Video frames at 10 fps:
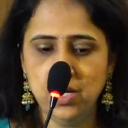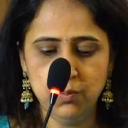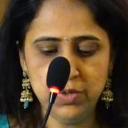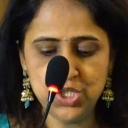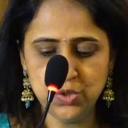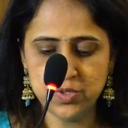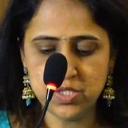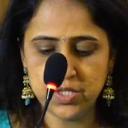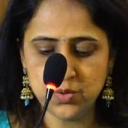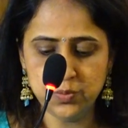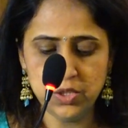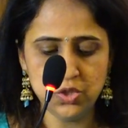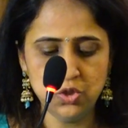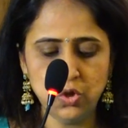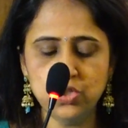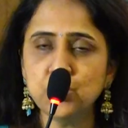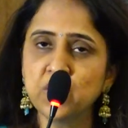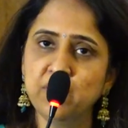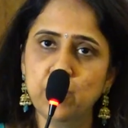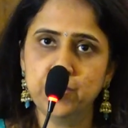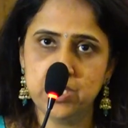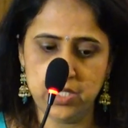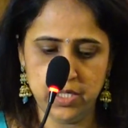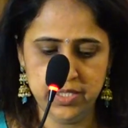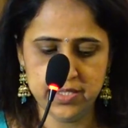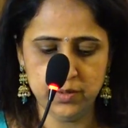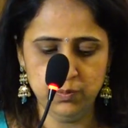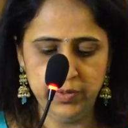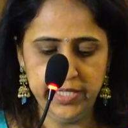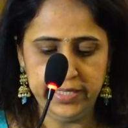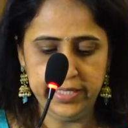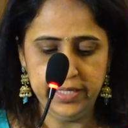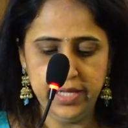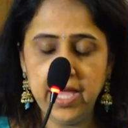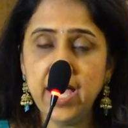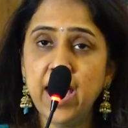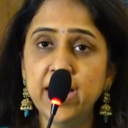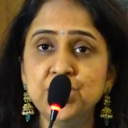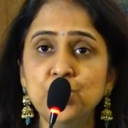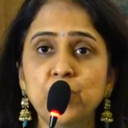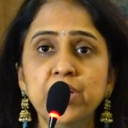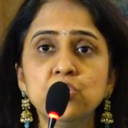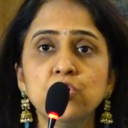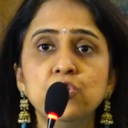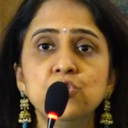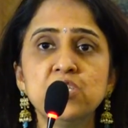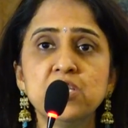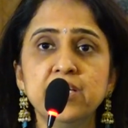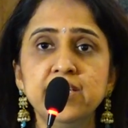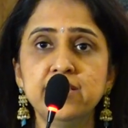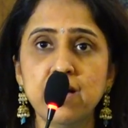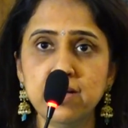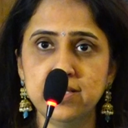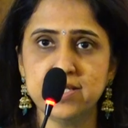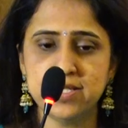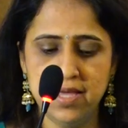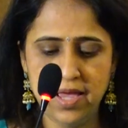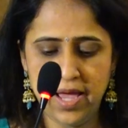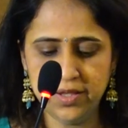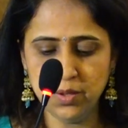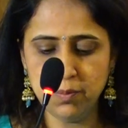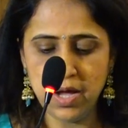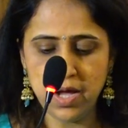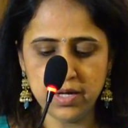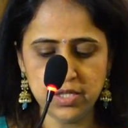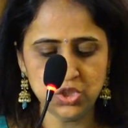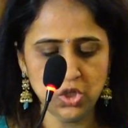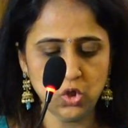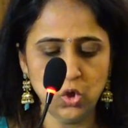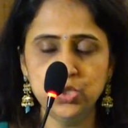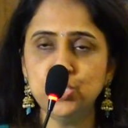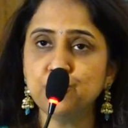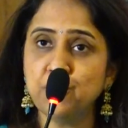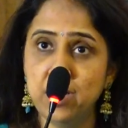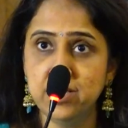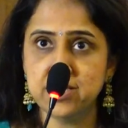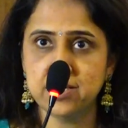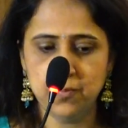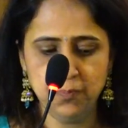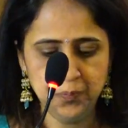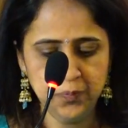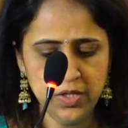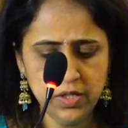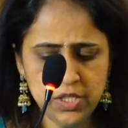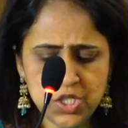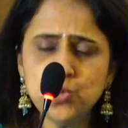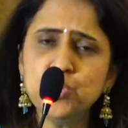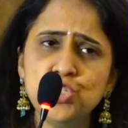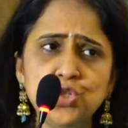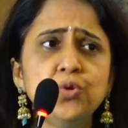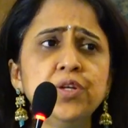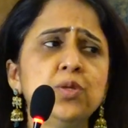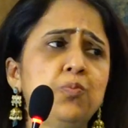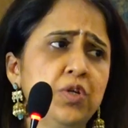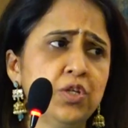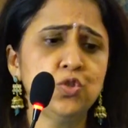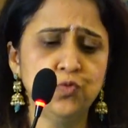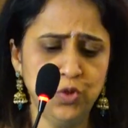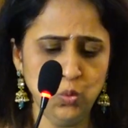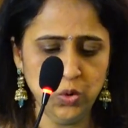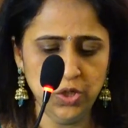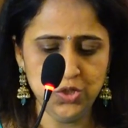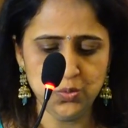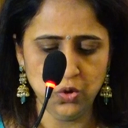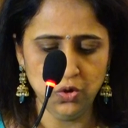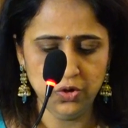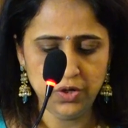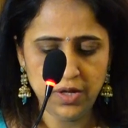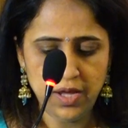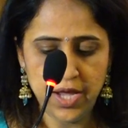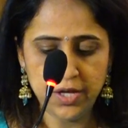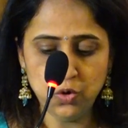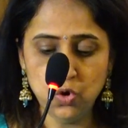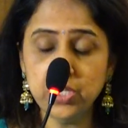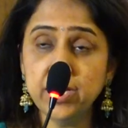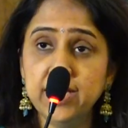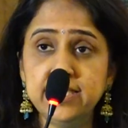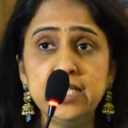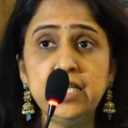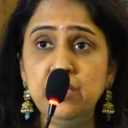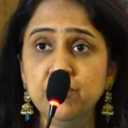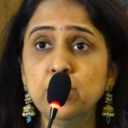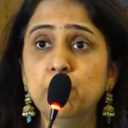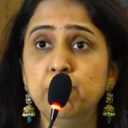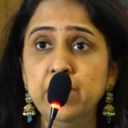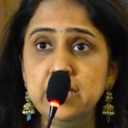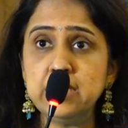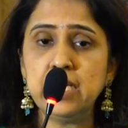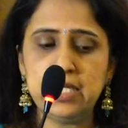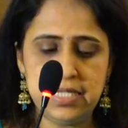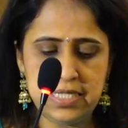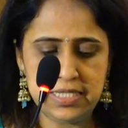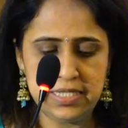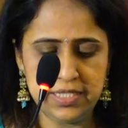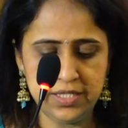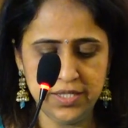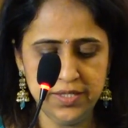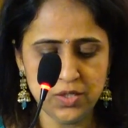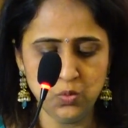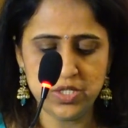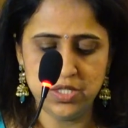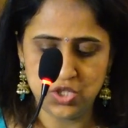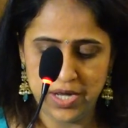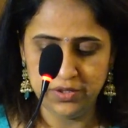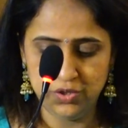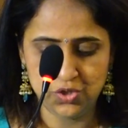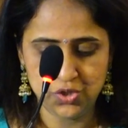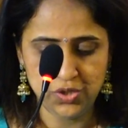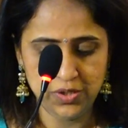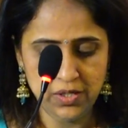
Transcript: but she was determined not to give up her studies completely, and she went on to study dance at the Maharaja College of Arts. This was during the period of the World War, and organizing even the basic necessities was a challenge.